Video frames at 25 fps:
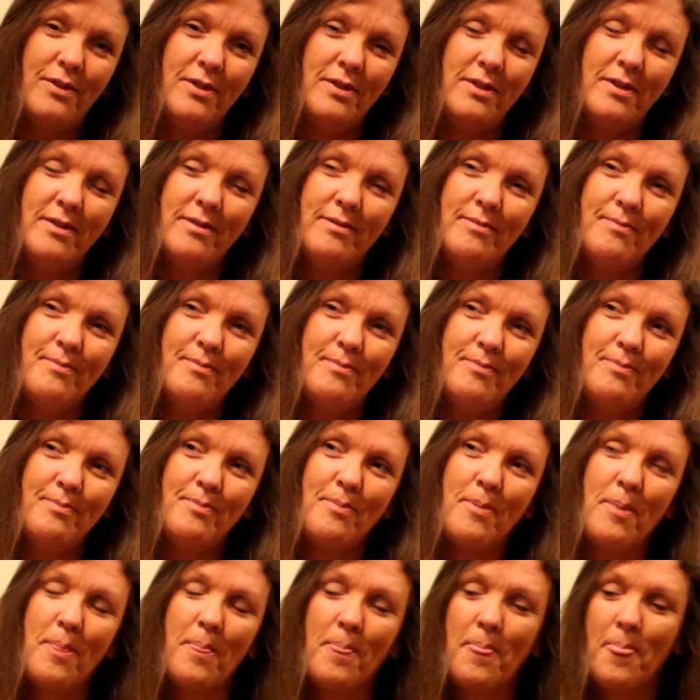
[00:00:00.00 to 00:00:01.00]

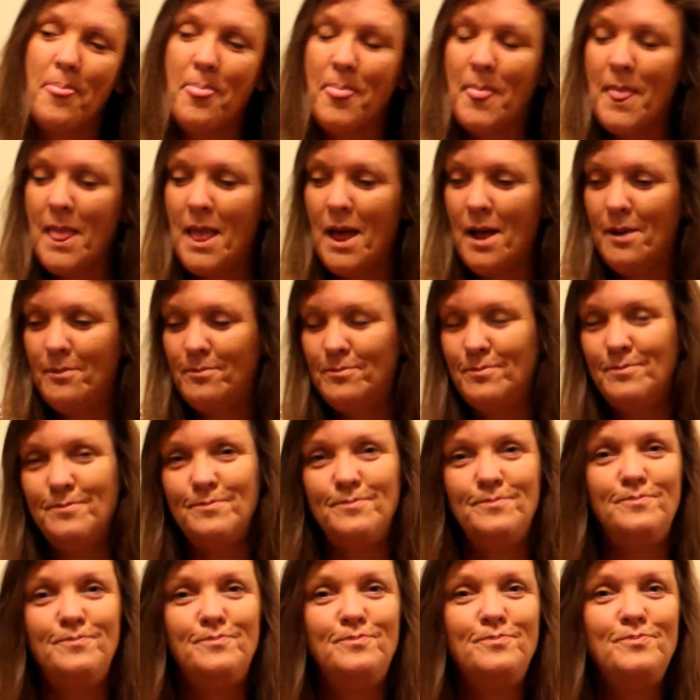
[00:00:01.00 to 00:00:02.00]

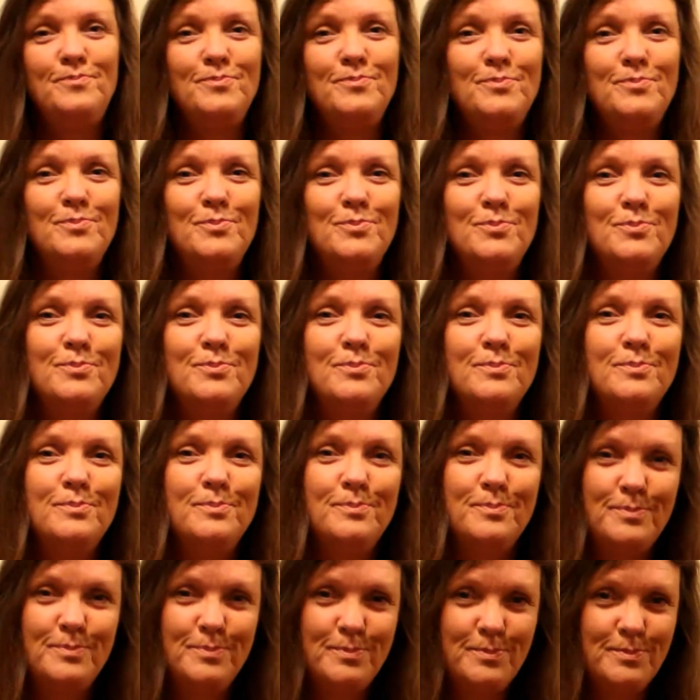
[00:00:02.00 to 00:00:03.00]

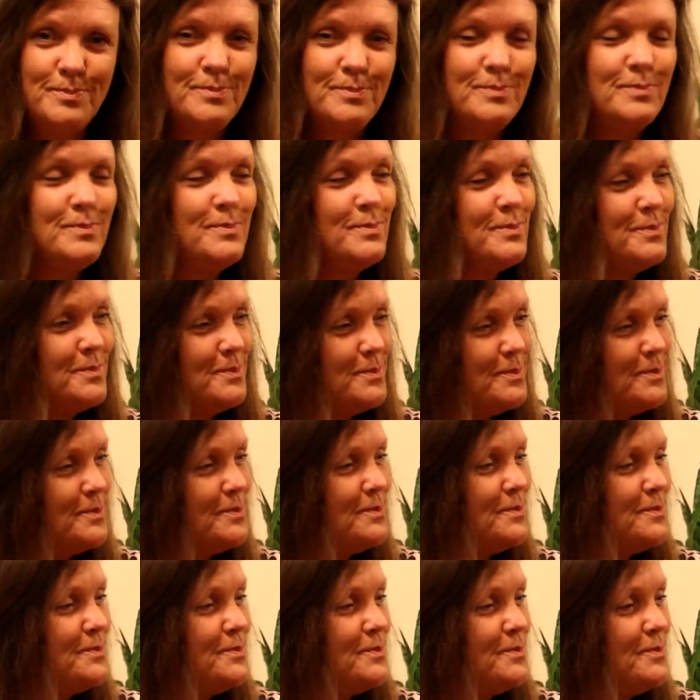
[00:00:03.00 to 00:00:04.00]

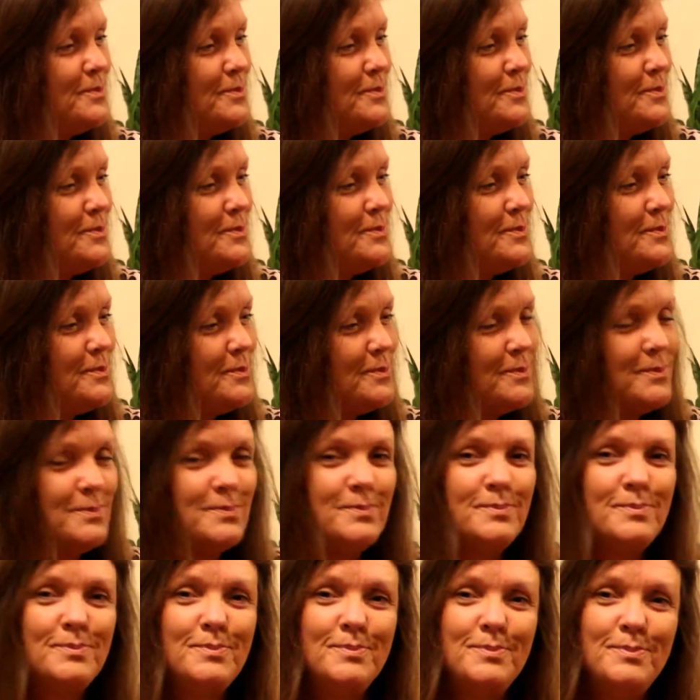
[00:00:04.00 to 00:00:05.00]

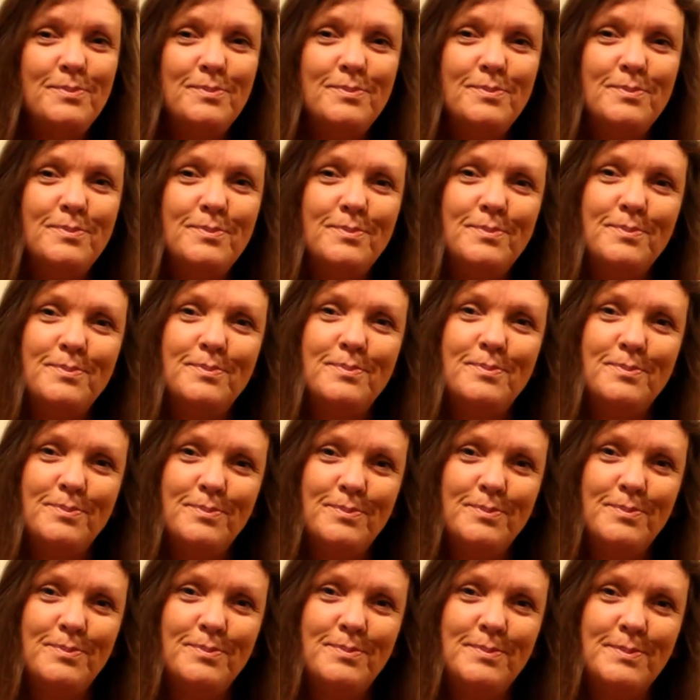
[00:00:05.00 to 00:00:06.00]

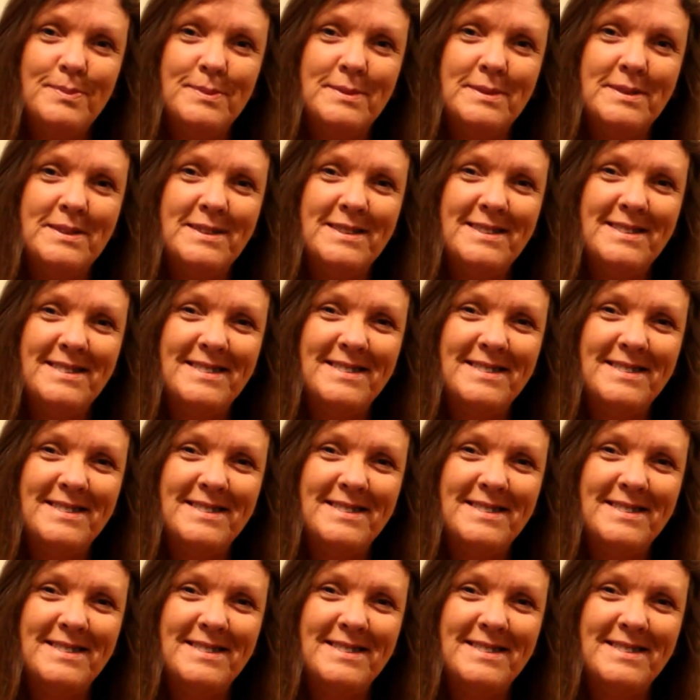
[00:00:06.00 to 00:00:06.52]
This person isn't speaking.